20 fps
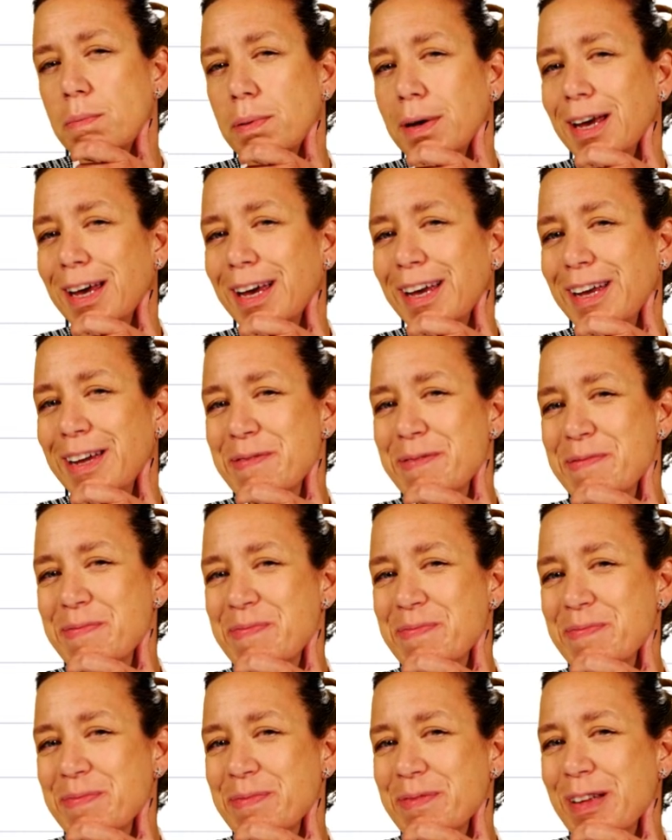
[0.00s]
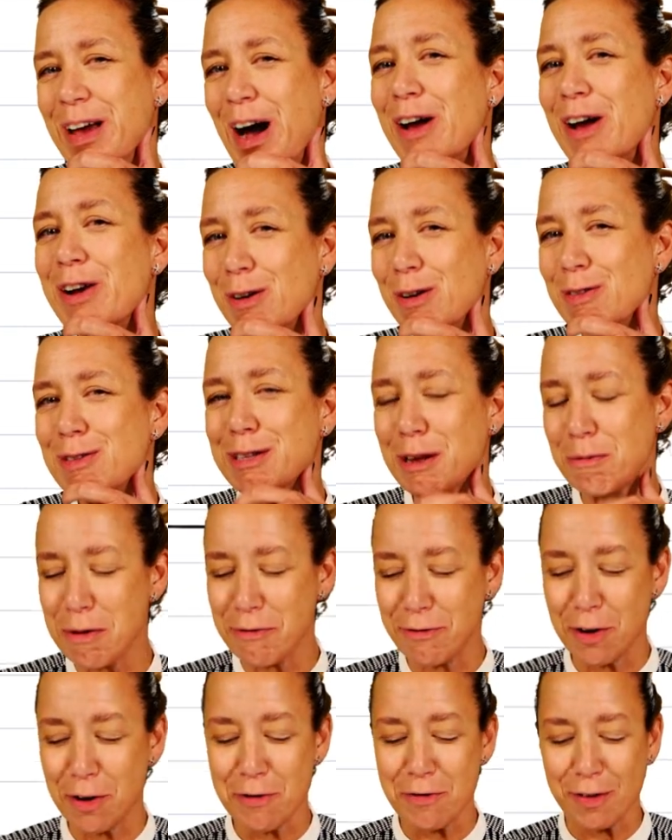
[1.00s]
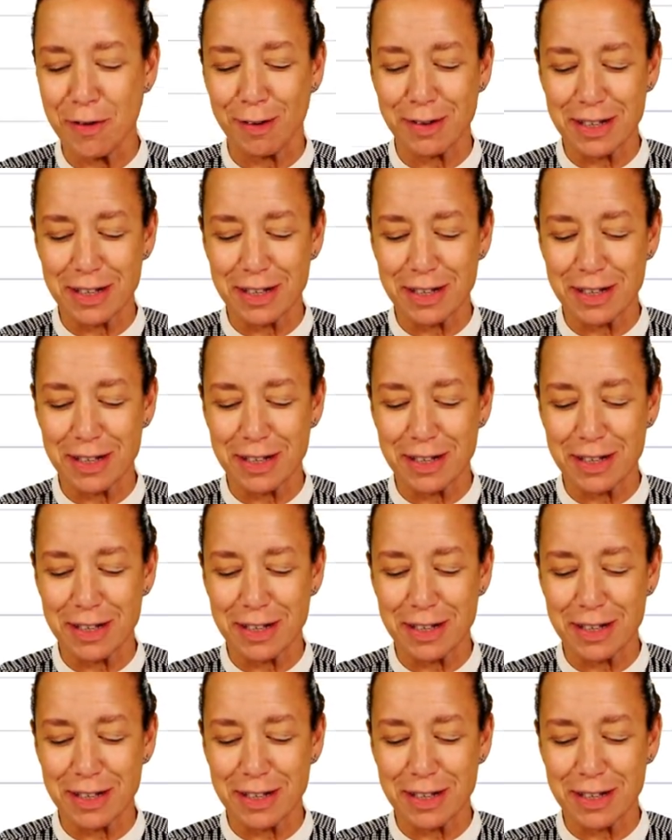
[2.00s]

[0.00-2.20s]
be. I know some of you have got